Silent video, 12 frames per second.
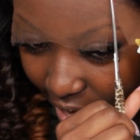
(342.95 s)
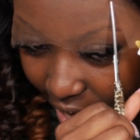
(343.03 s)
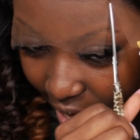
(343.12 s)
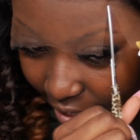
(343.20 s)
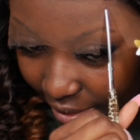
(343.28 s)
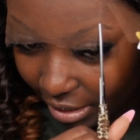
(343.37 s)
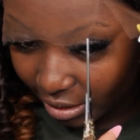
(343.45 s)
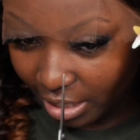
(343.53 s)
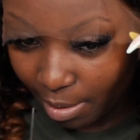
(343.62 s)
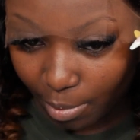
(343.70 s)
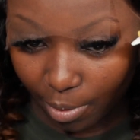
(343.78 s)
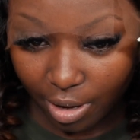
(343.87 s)
at the
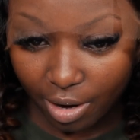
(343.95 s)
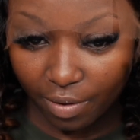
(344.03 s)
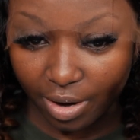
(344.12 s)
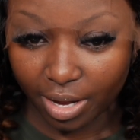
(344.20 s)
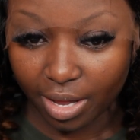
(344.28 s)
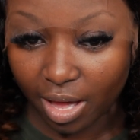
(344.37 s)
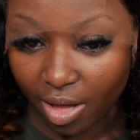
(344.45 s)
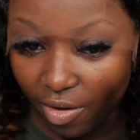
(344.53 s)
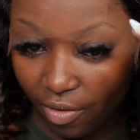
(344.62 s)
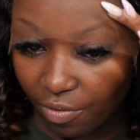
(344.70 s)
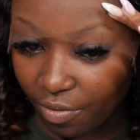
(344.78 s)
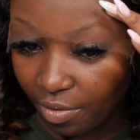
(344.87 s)
temple area
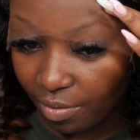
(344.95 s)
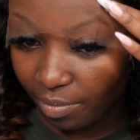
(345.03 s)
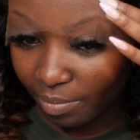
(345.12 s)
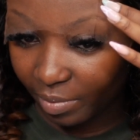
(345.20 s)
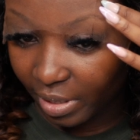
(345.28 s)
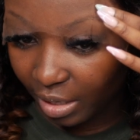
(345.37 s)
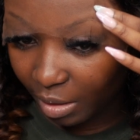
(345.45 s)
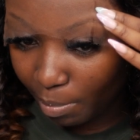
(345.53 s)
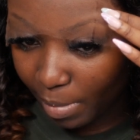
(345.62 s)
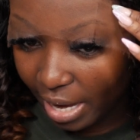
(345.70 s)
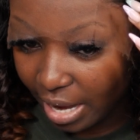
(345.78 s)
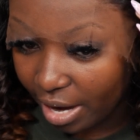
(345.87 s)
of like
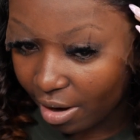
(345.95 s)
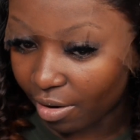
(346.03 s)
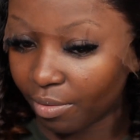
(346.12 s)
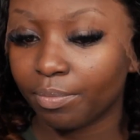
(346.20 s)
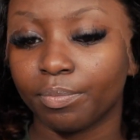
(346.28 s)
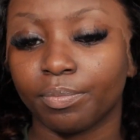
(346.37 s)
my hair.